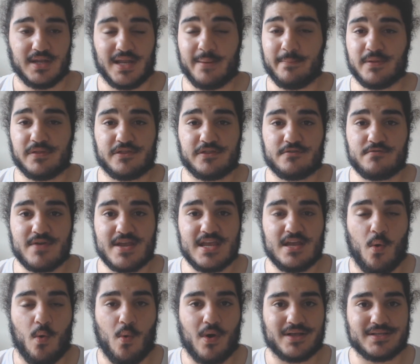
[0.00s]
Number
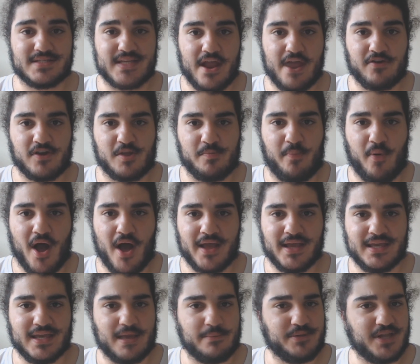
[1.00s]
3 was Eric
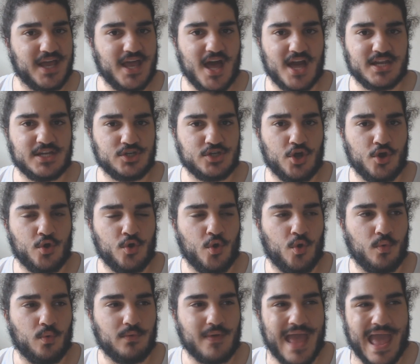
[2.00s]
Bailly, a player I didn't
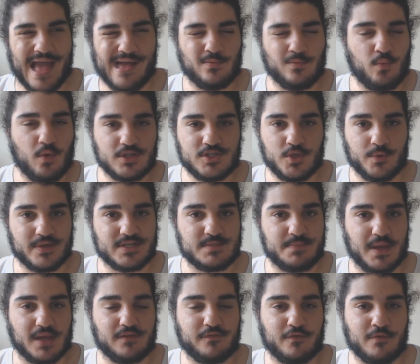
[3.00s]
know what to
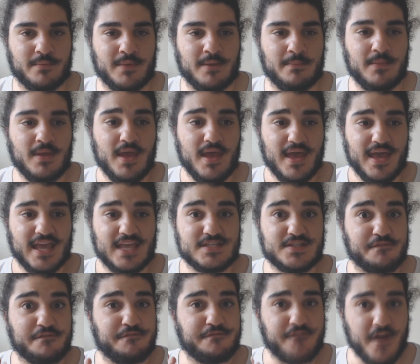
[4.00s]
expect from him.
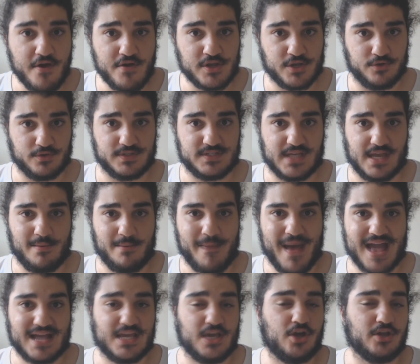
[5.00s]
He's a very good
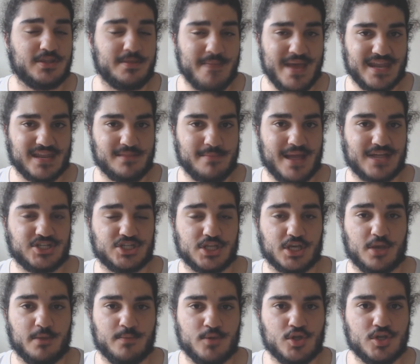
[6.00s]
centre-back. He got the man of the match in
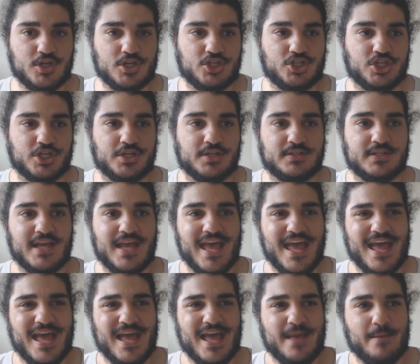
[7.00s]
the Community Shield
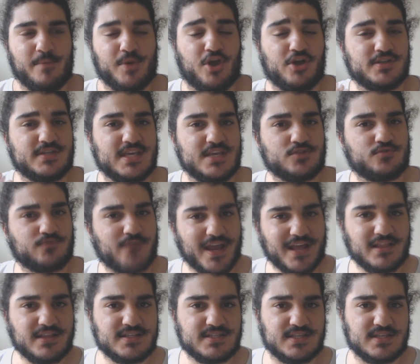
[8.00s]
because his
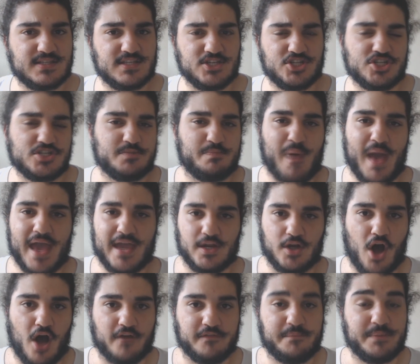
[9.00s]
reckless decisions paid
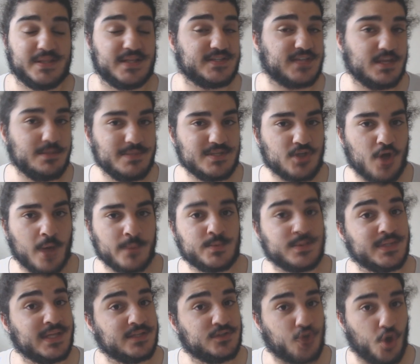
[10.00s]
off. But there's going to be times
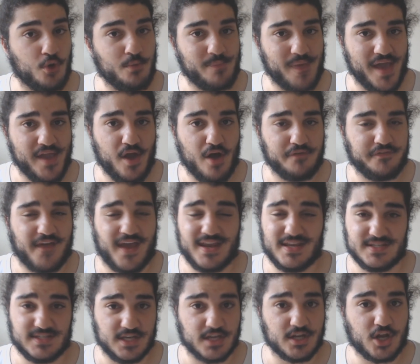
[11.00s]
when they don't pay off and
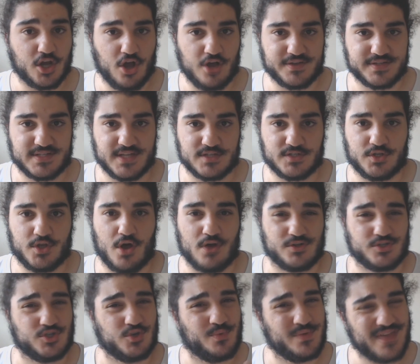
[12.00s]
he's going to cost us
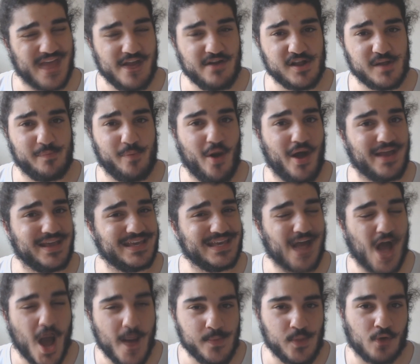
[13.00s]
goals. So with Eric Bailly,
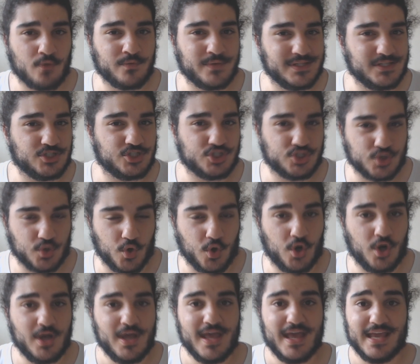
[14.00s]
I'm not really
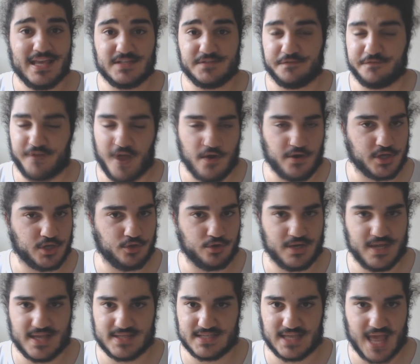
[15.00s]
sure. He's very
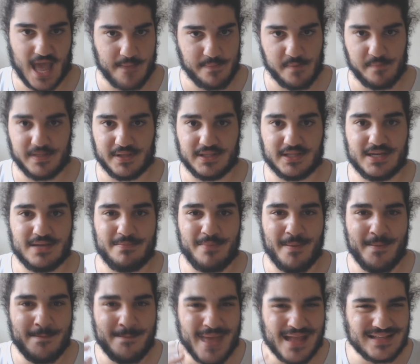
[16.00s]
good. He has the capability,
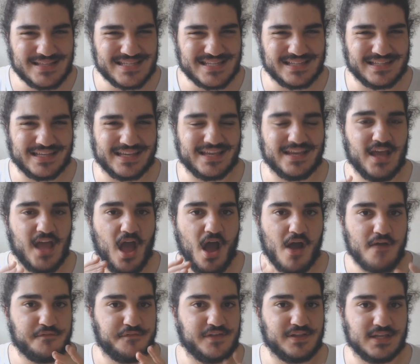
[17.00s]
but mentally,
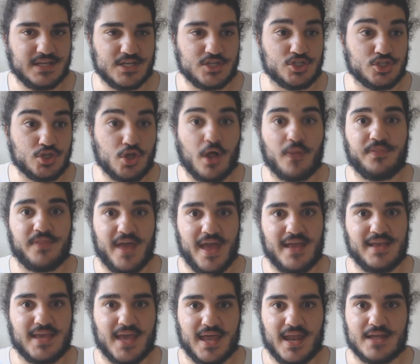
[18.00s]
I feel like he's not there
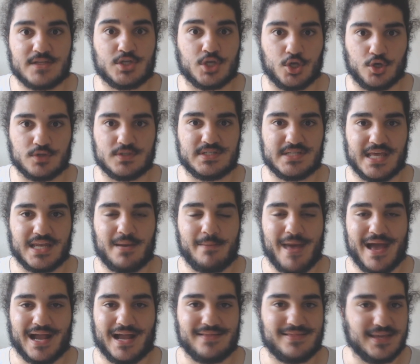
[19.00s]
yet as a good
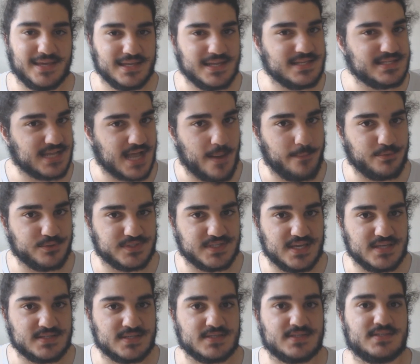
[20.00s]
centre-back. I think he needs a couple
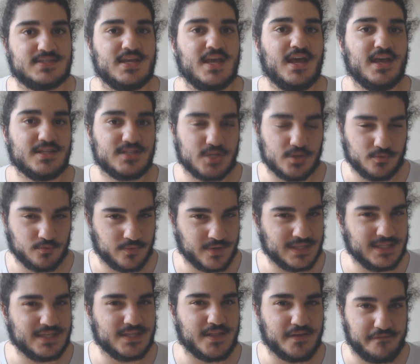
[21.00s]
seasons to
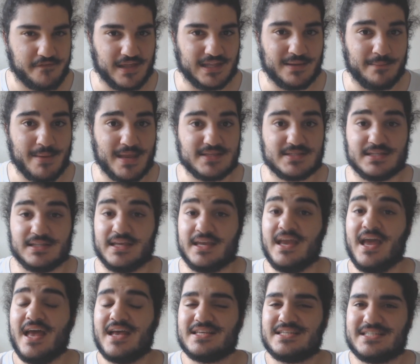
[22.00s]
really develop
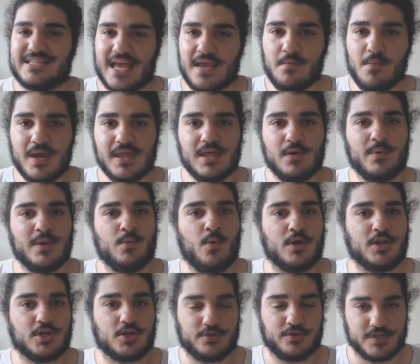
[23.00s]
mentally. Same way that we
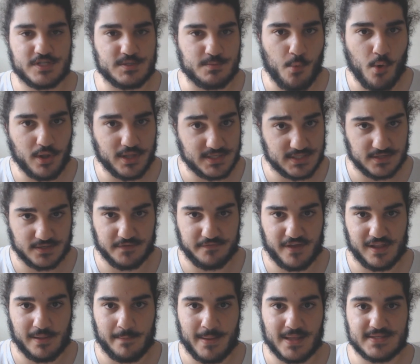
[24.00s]
wanted Chris Smalling to
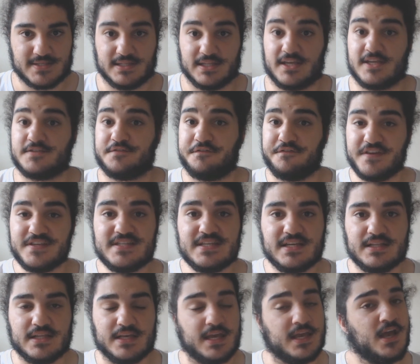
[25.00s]
develop mentally. Because
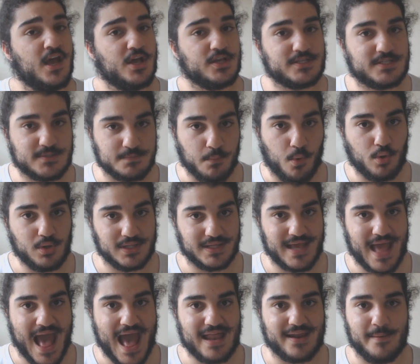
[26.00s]
physically,
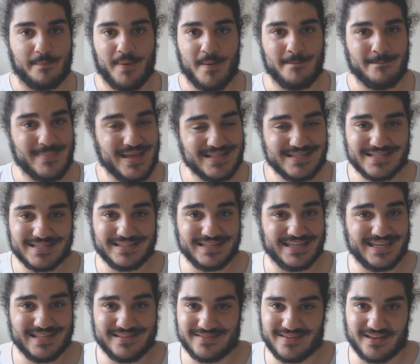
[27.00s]
Smalling had it, but
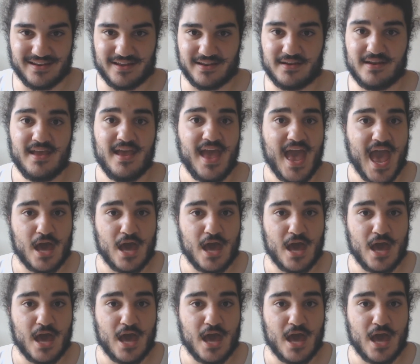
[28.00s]
mentally he didn't.